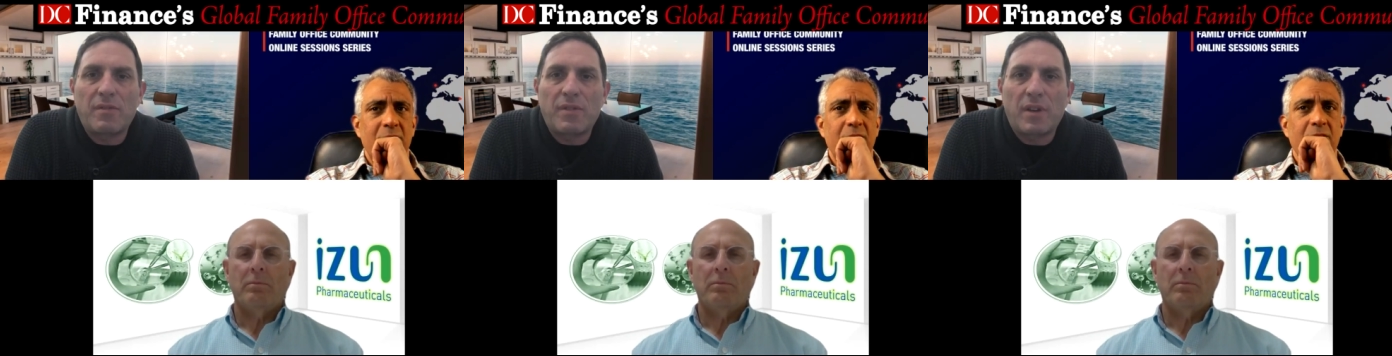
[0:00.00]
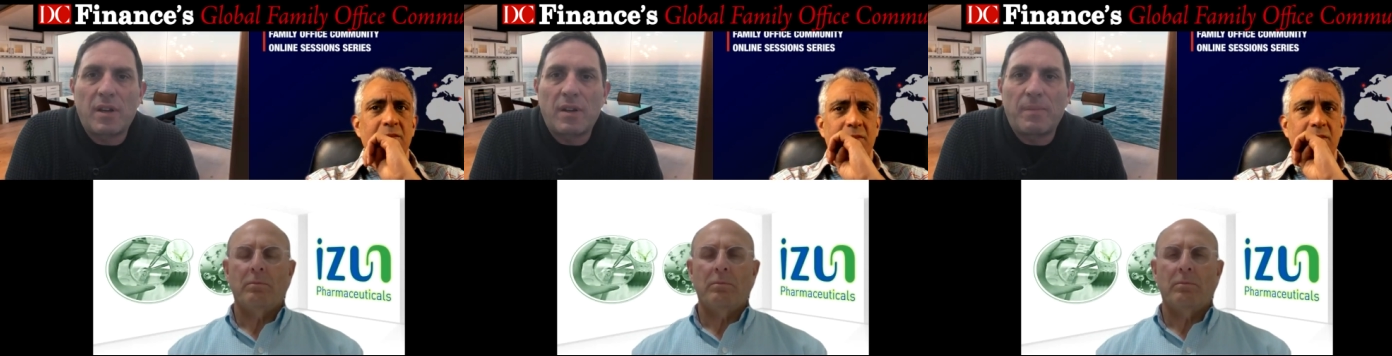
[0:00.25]

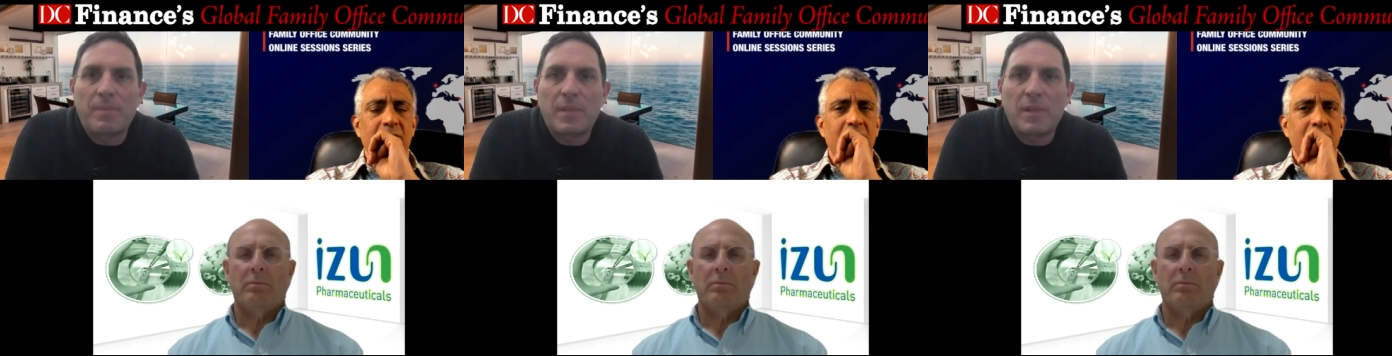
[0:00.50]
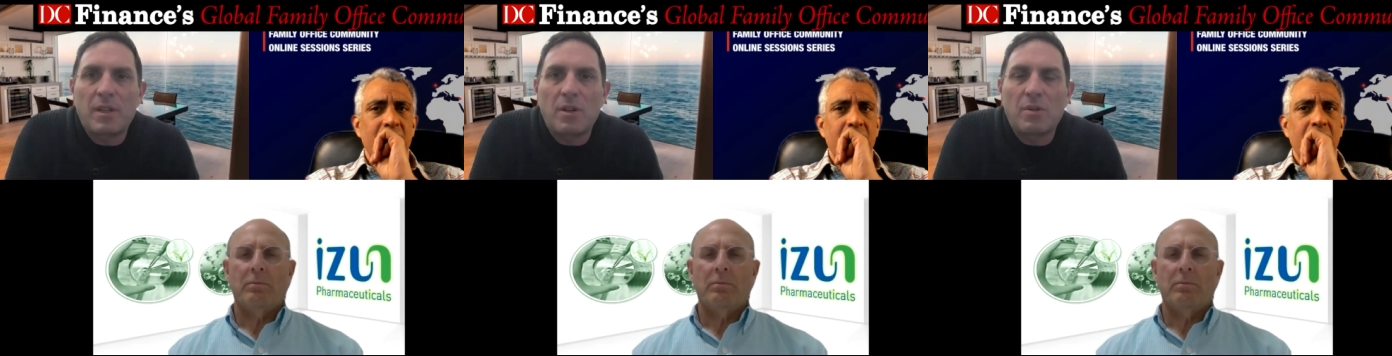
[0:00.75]
Speaker 1: um,
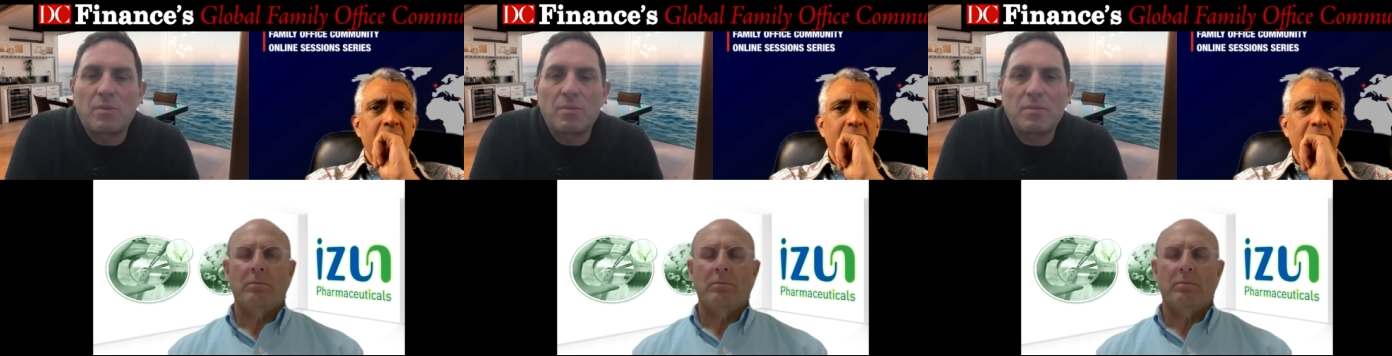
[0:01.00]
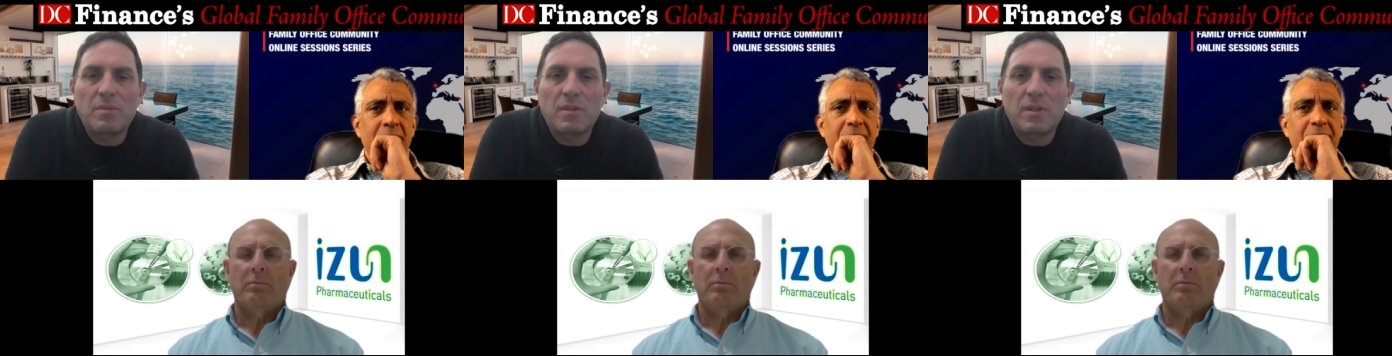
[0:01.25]
you know
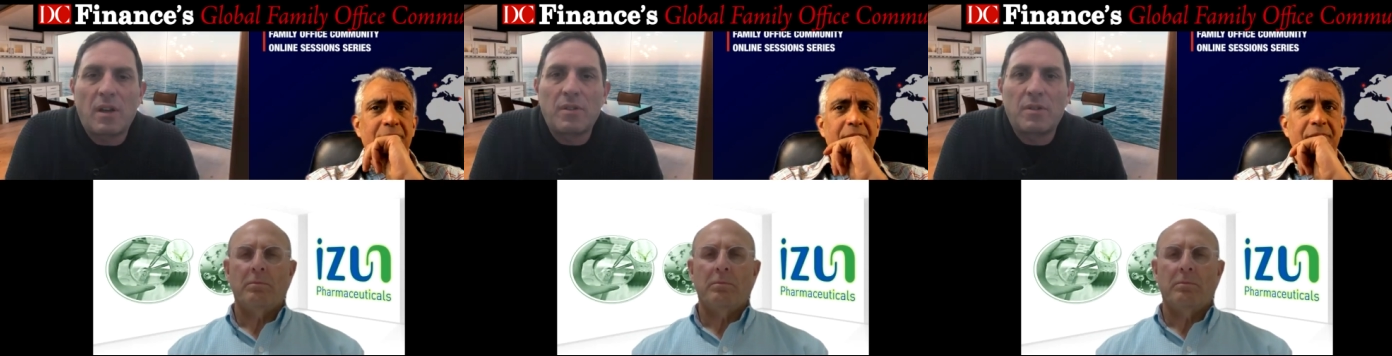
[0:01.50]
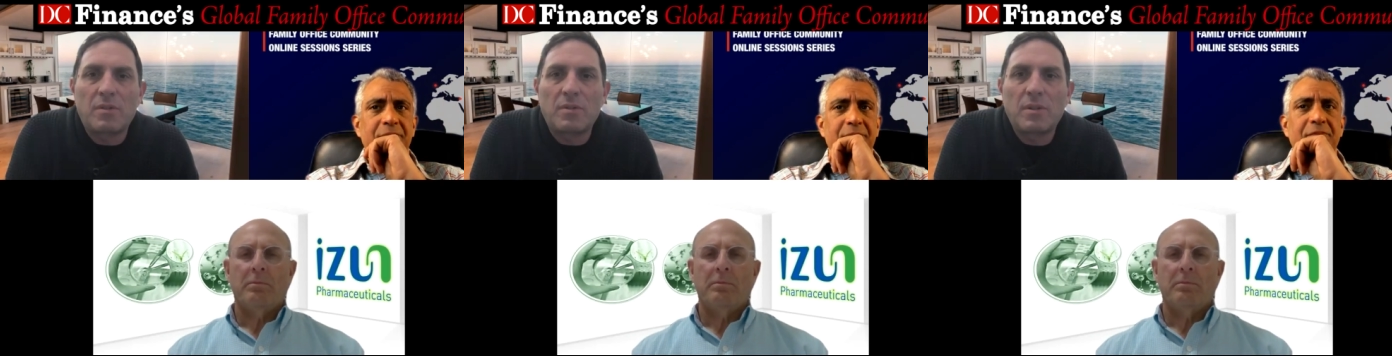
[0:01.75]

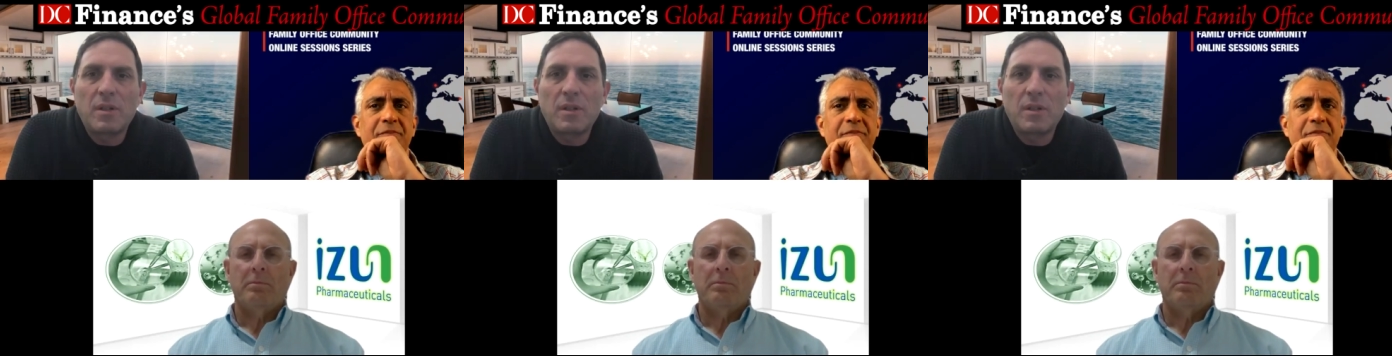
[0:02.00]
other